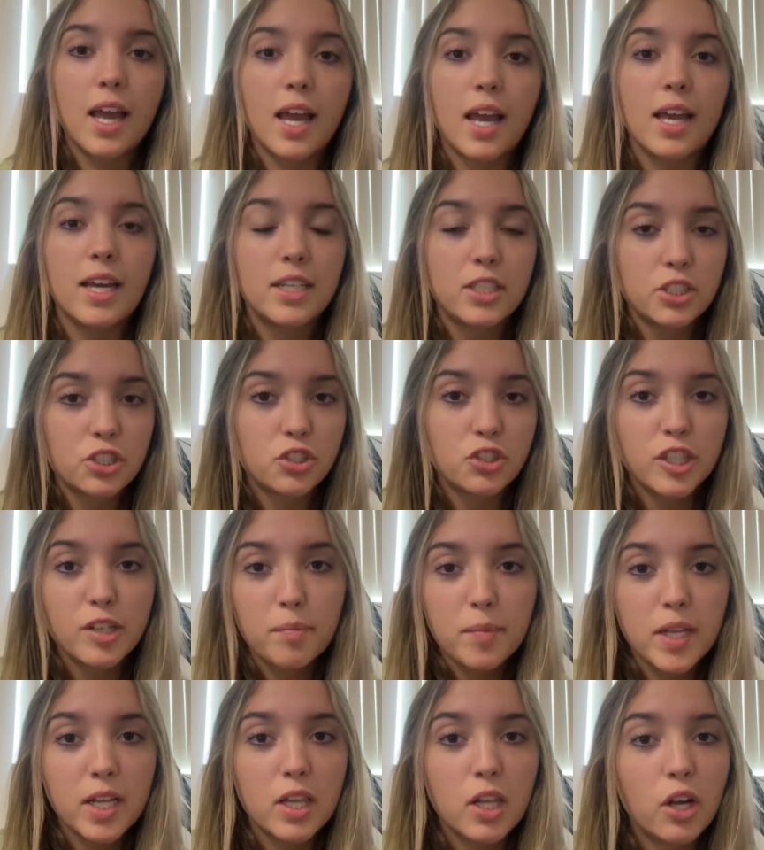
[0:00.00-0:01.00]

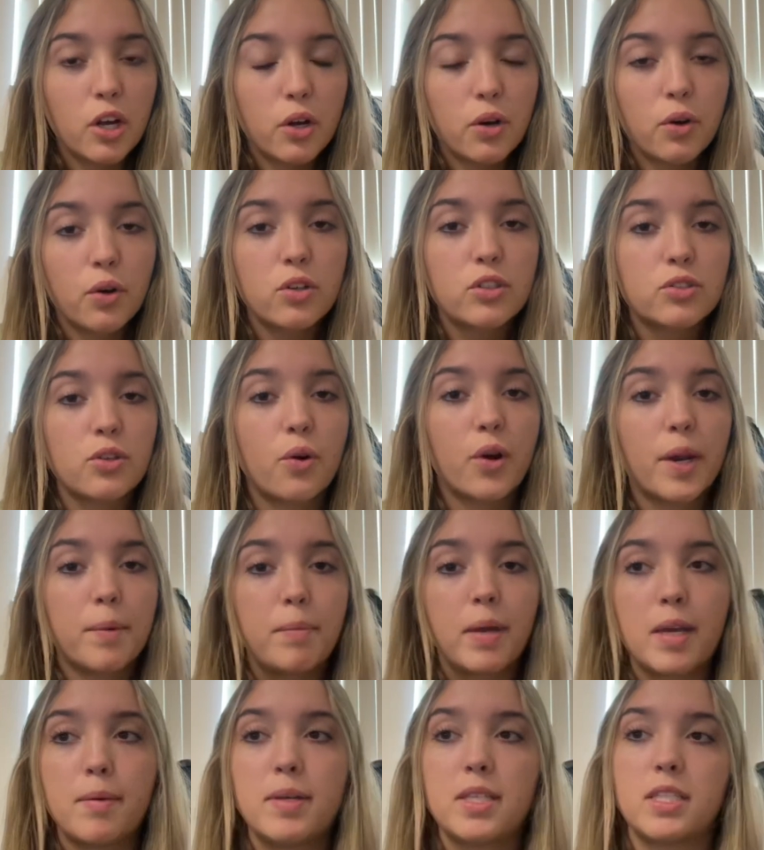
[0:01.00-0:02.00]
Extremely low scoring
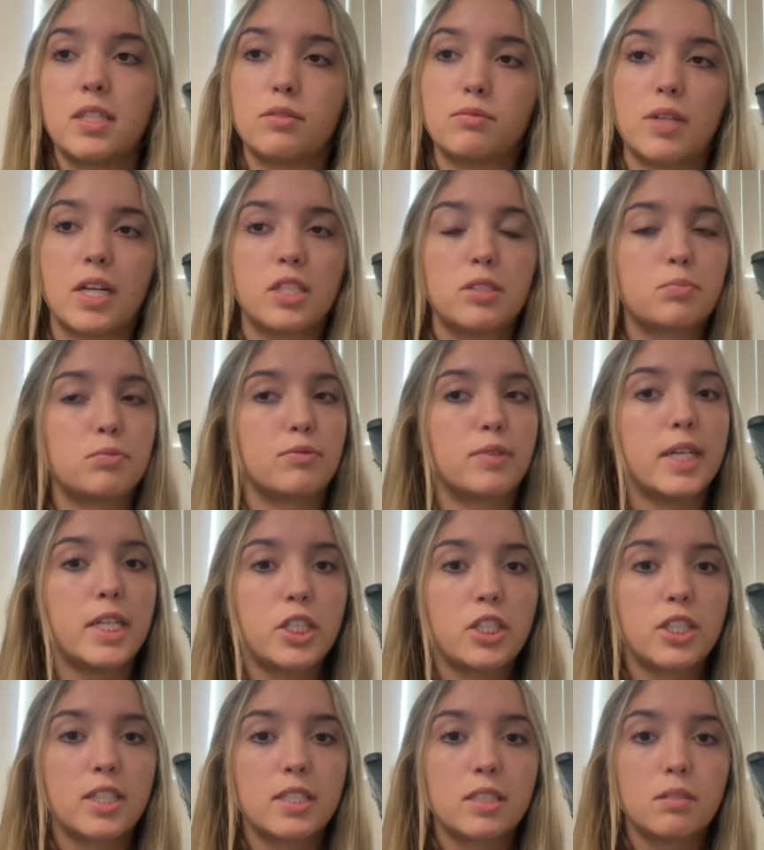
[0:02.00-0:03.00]
babies in
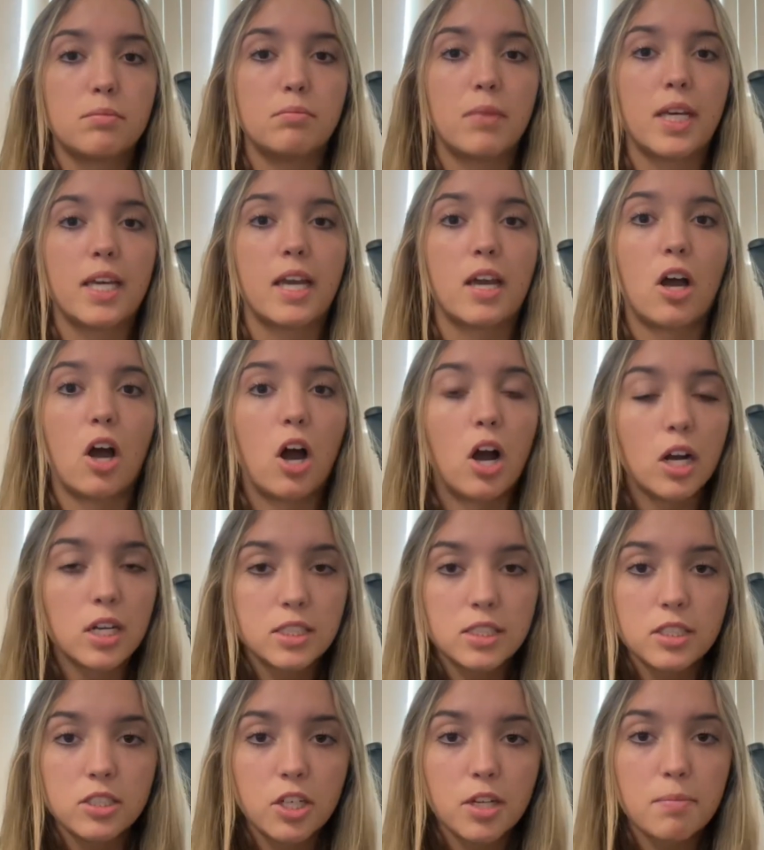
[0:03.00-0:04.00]
respirations may get
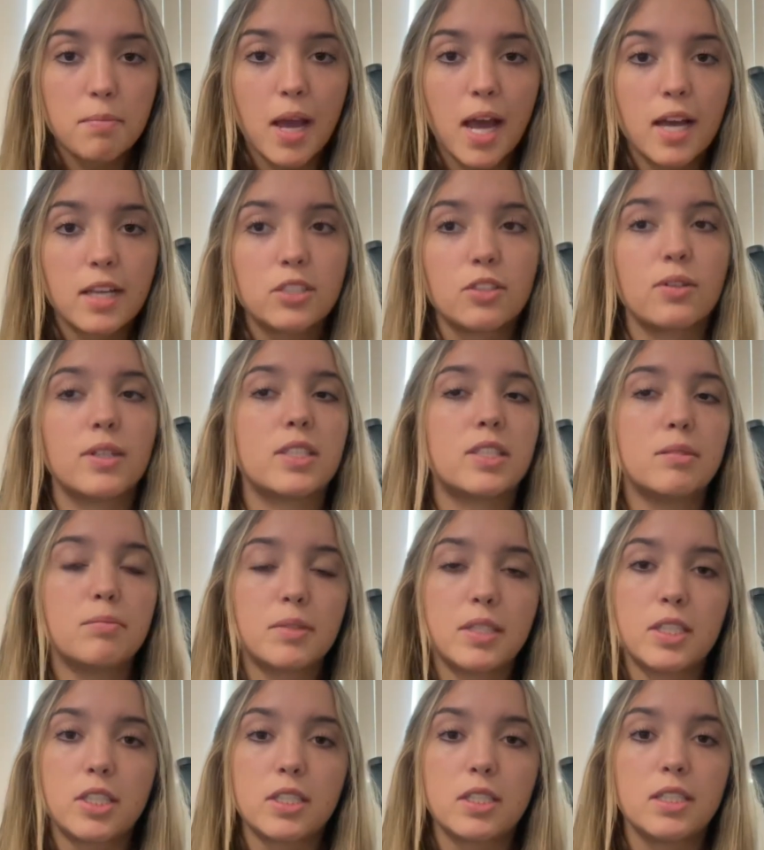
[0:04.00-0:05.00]
oxygen masks or
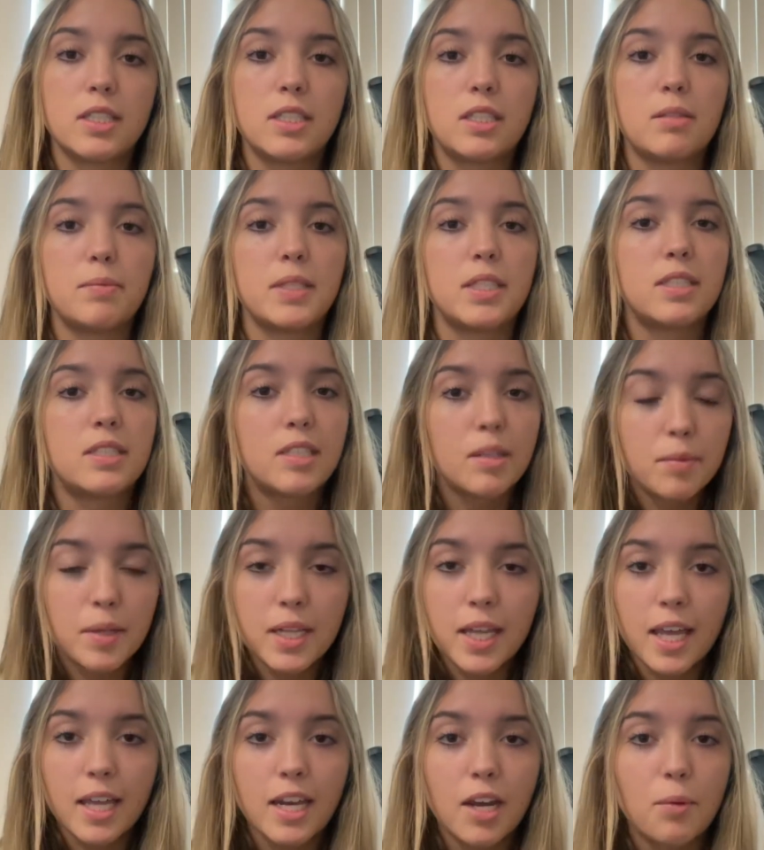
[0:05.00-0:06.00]
simply just need to be
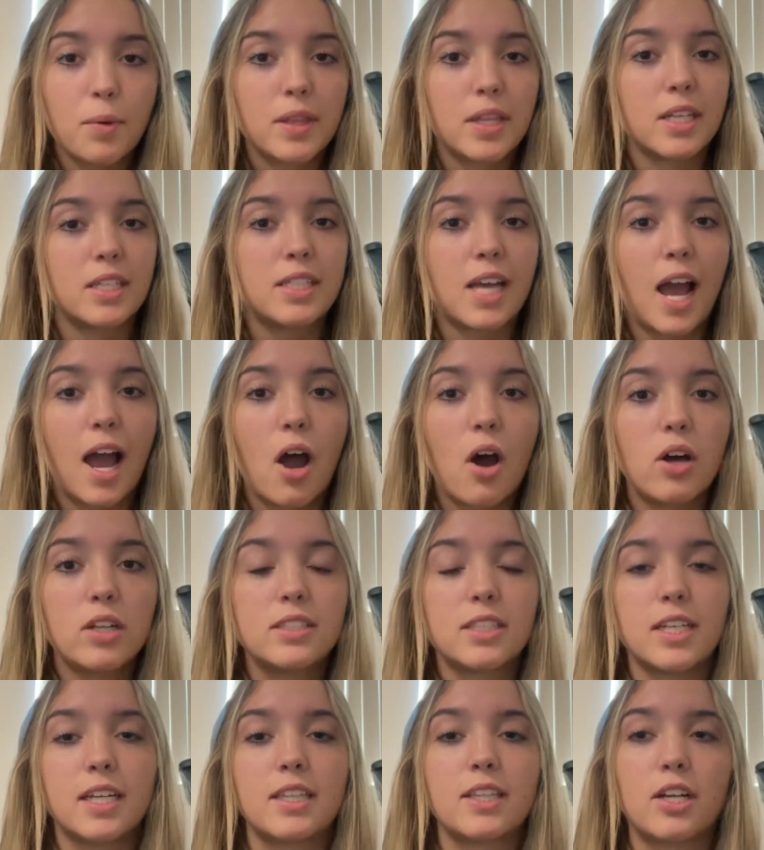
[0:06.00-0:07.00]
stimulated with a towel to
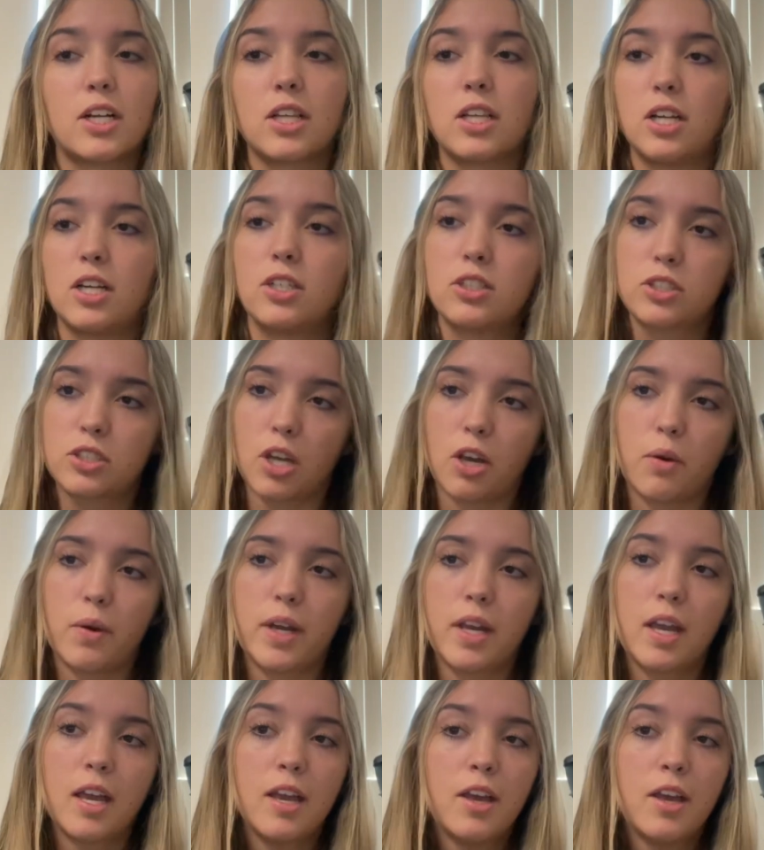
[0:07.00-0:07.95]
get their lungs going.